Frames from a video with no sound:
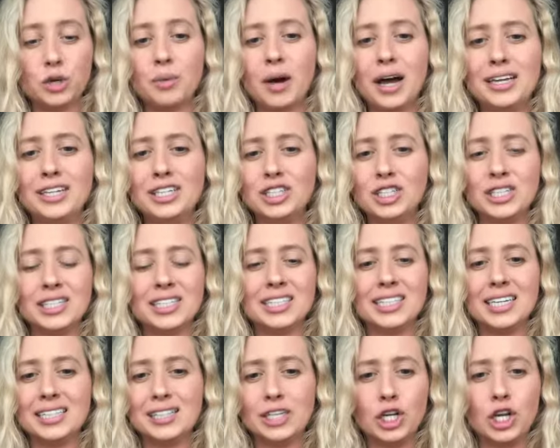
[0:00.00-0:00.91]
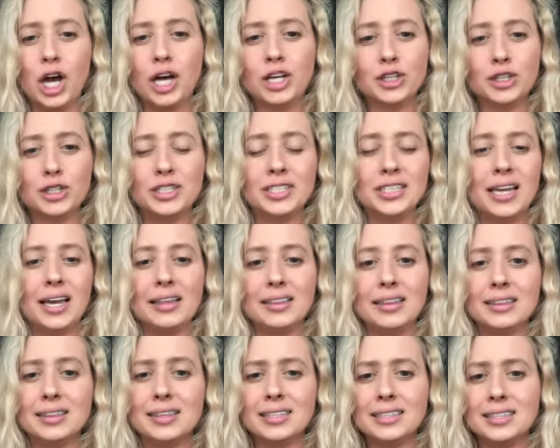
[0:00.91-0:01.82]
Your body just doesn't
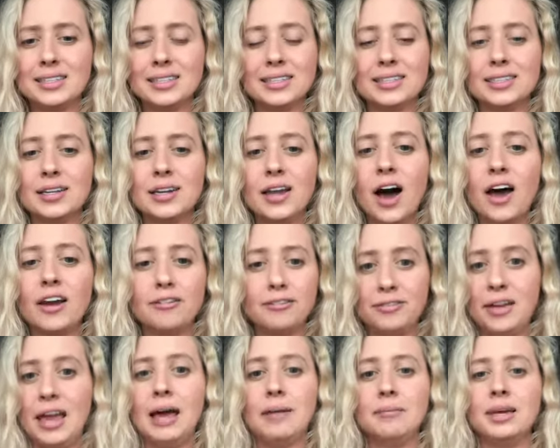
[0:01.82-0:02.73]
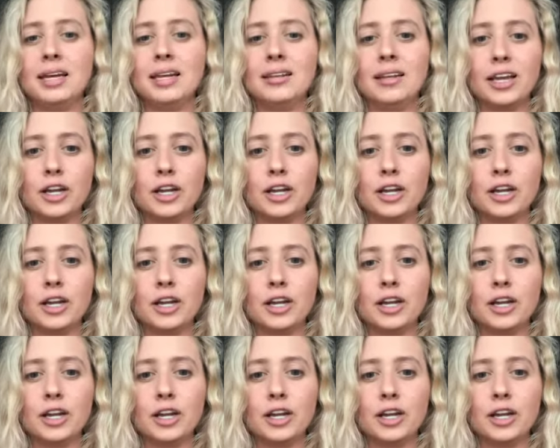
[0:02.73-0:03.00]
understand this is not a famine.